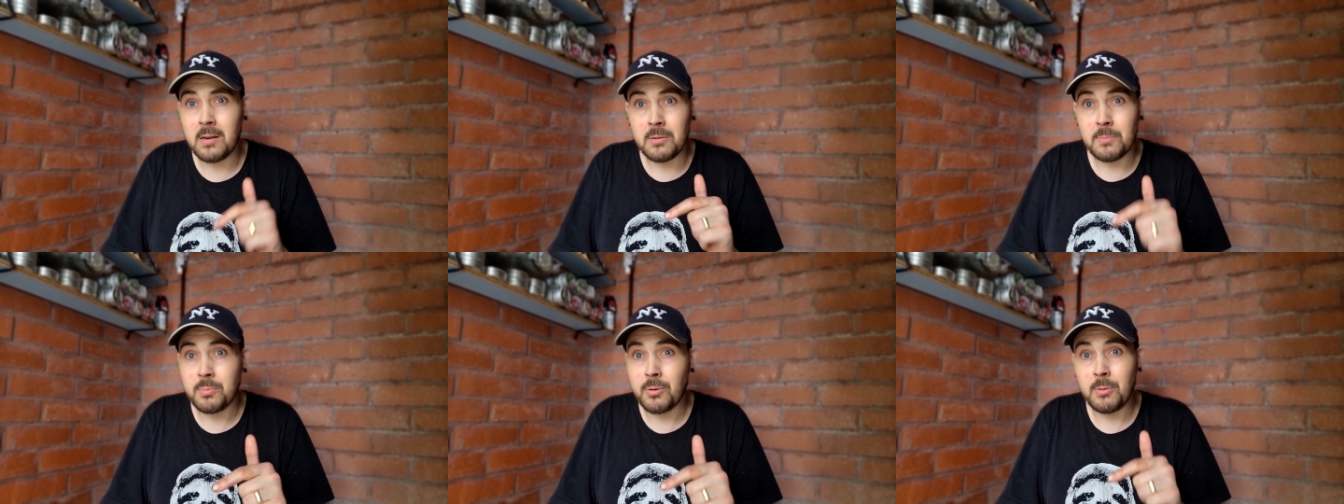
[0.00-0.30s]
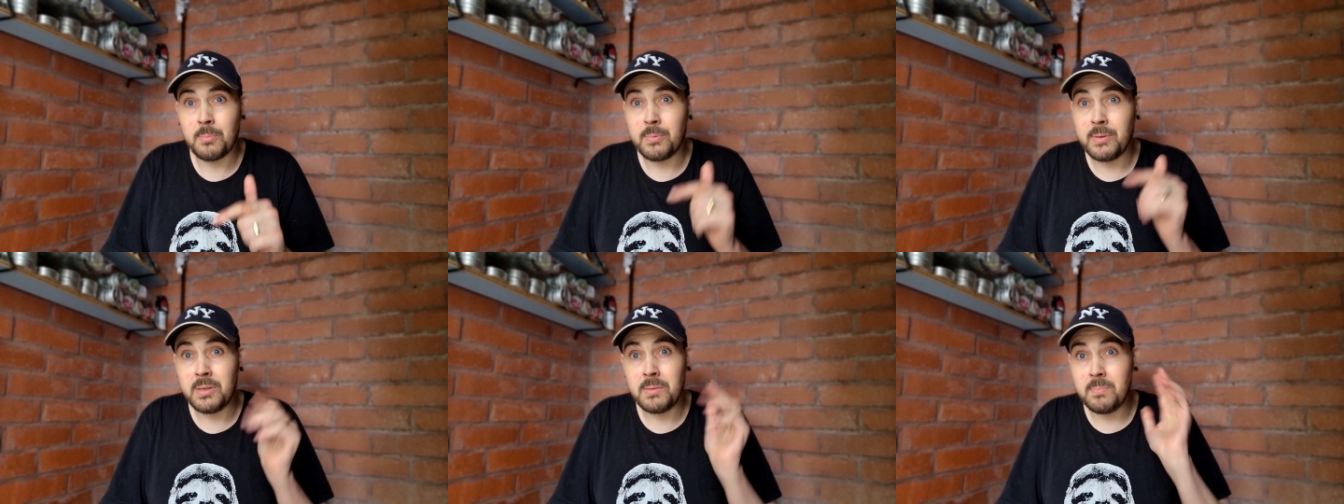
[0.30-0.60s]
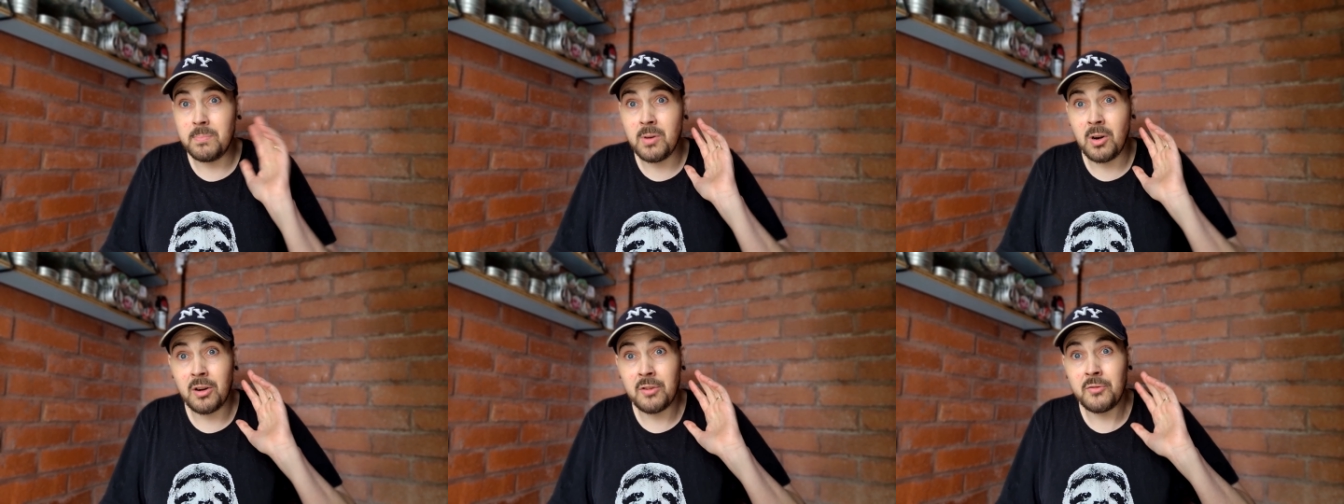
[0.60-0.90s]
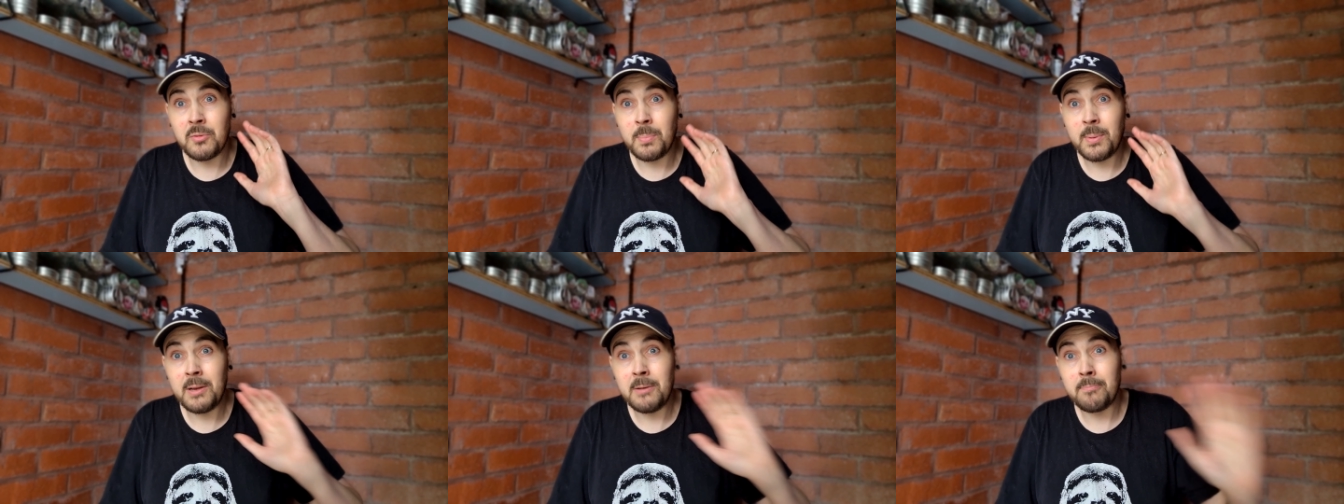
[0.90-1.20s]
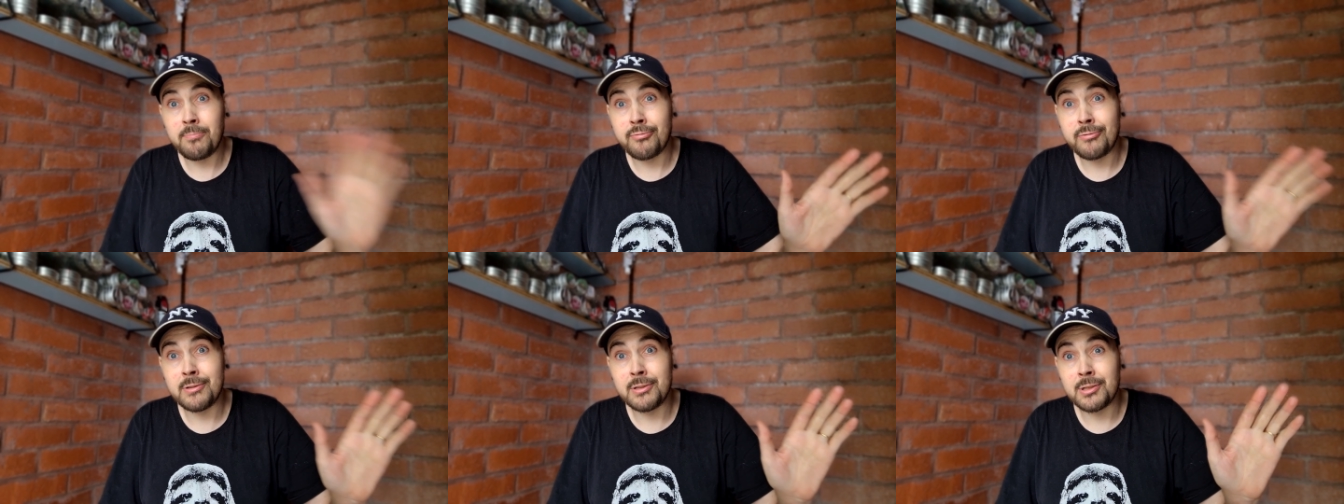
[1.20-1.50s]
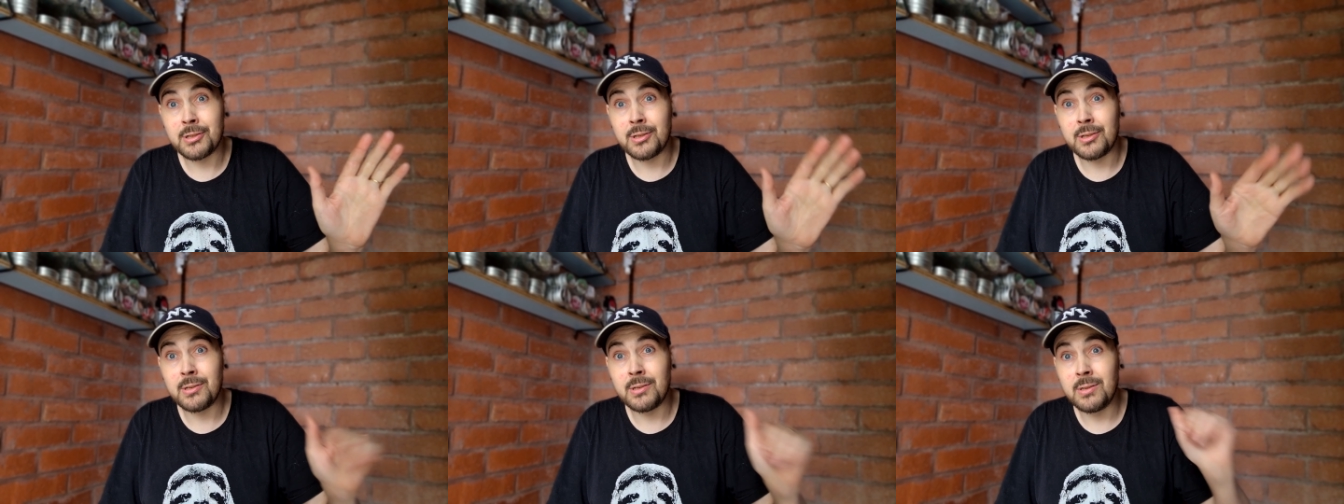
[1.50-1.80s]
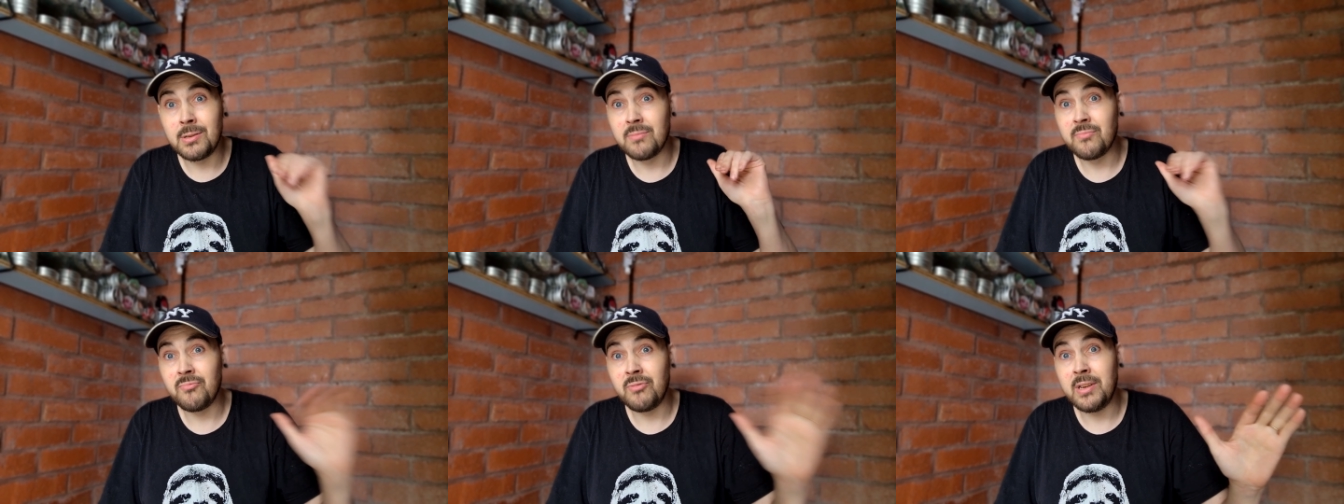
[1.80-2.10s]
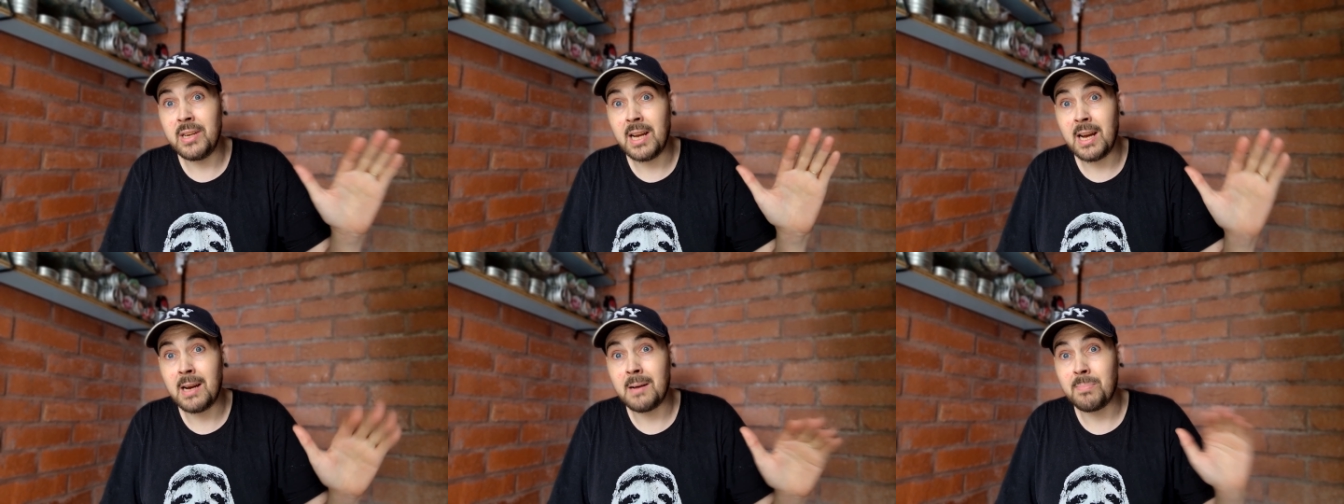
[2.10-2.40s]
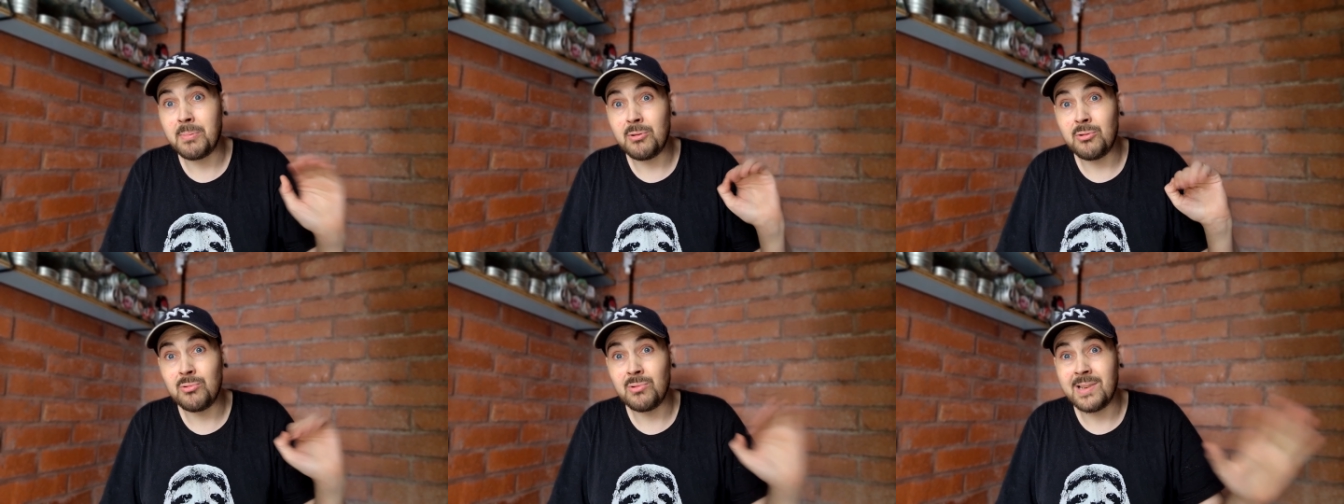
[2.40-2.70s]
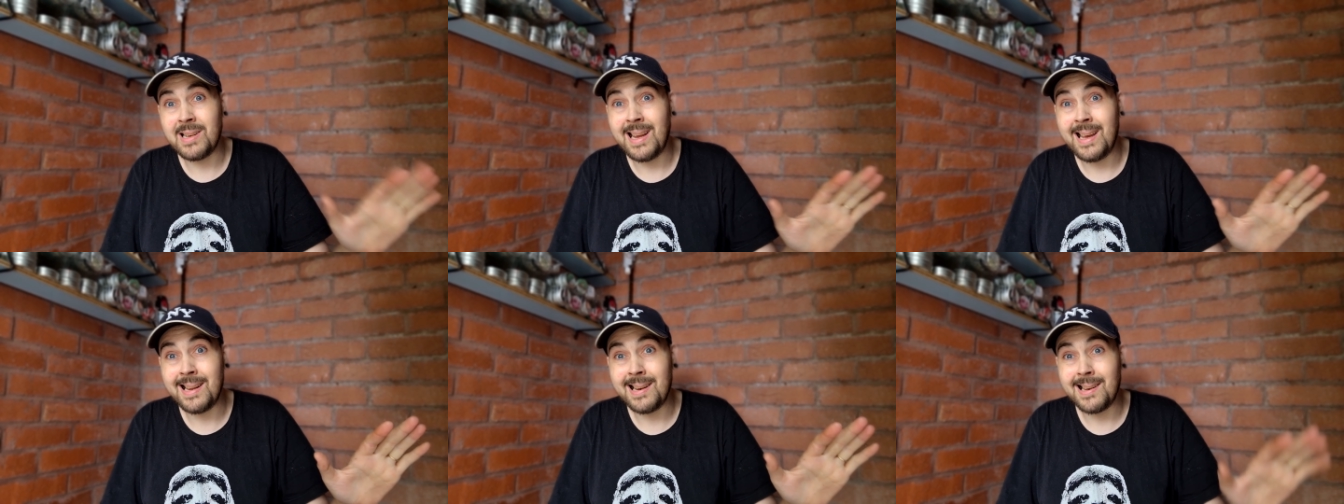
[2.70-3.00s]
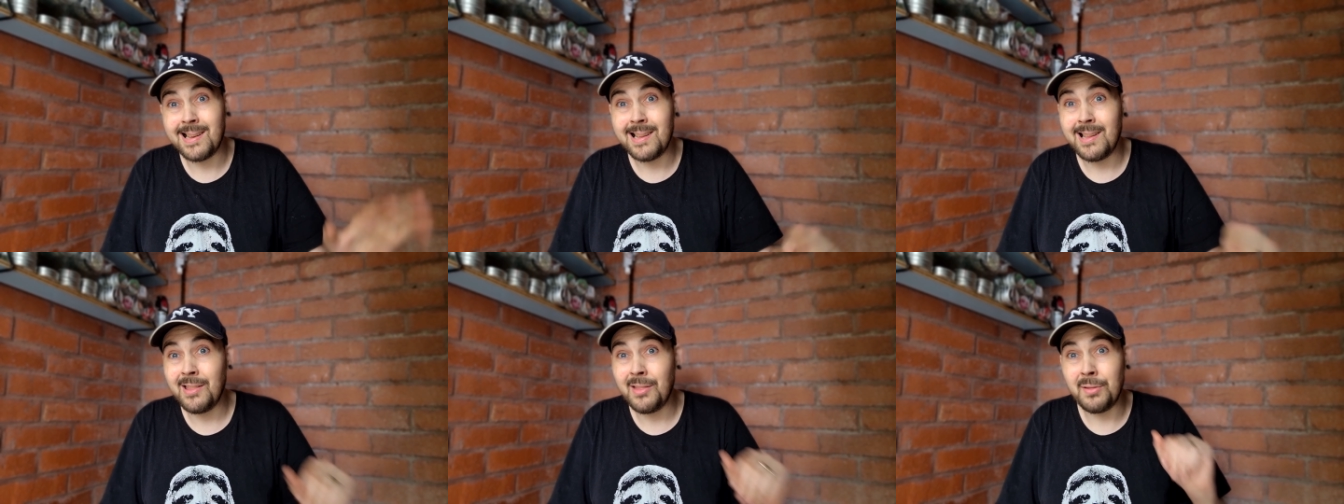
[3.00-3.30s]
I'd probably either be in prison, rehab, or dead.